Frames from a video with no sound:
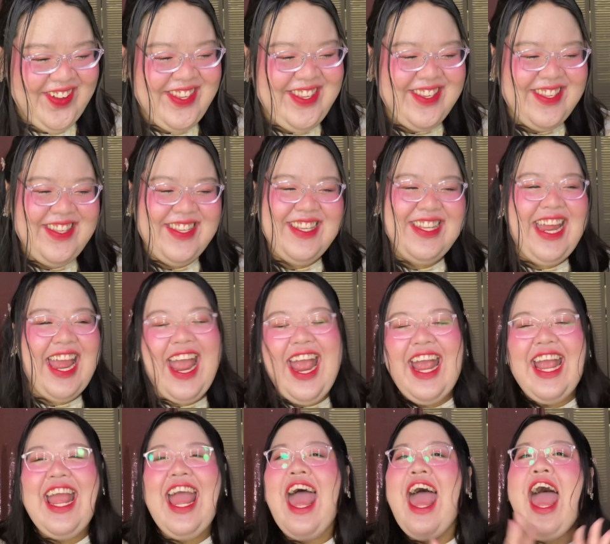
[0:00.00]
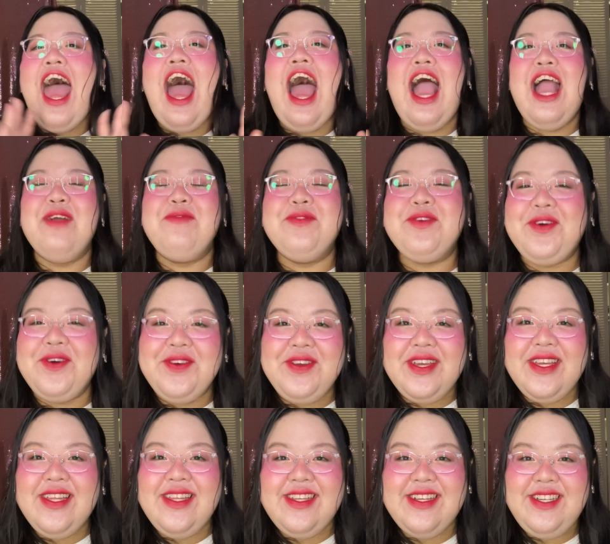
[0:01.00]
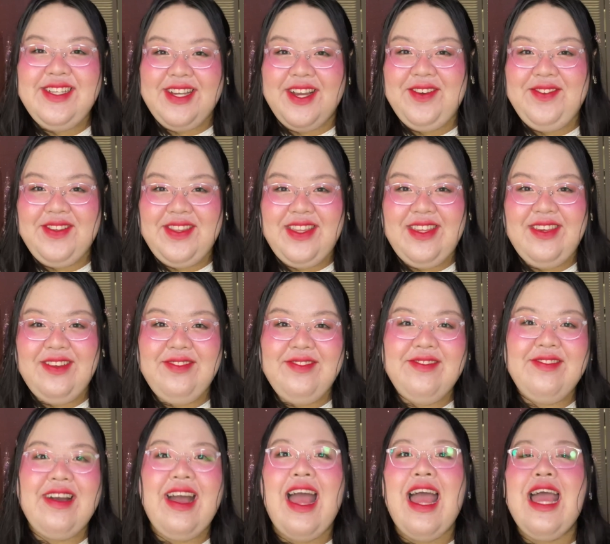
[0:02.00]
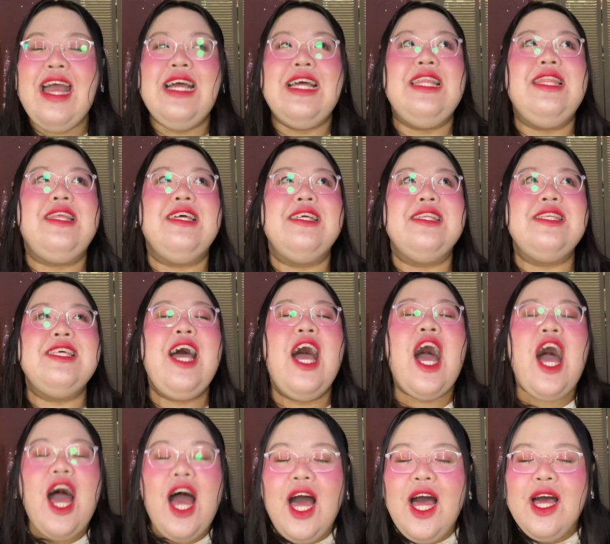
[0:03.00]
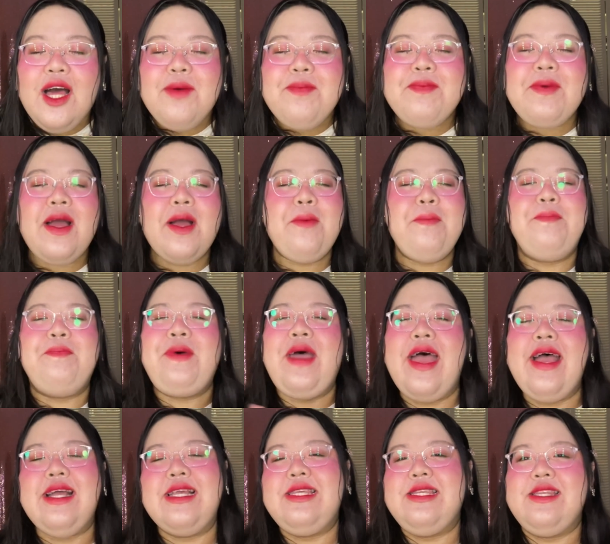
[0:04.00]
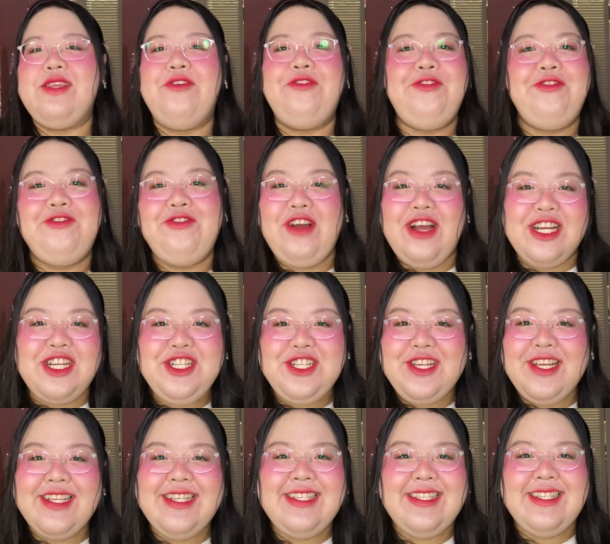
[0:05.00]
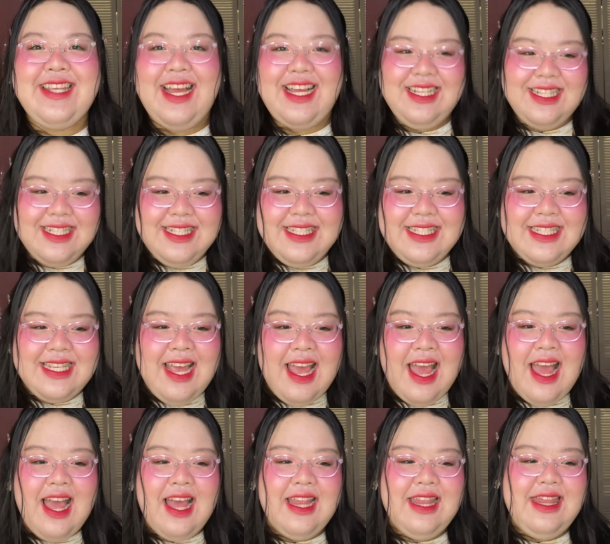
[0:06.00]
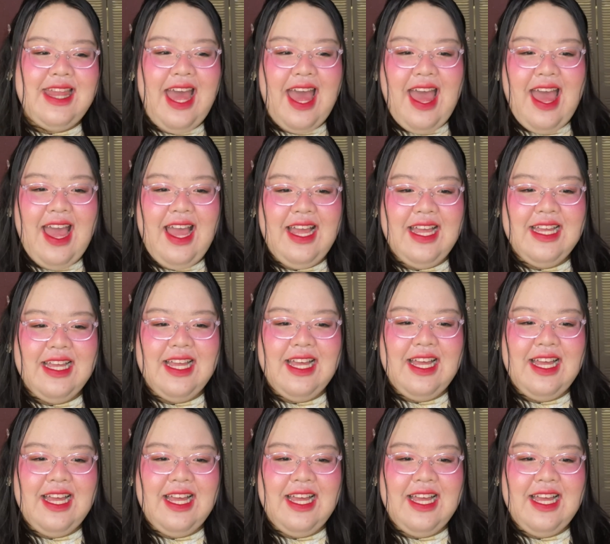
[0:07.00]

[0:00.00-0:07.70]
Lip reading: So today I'm going to share with you the top best fresh scents that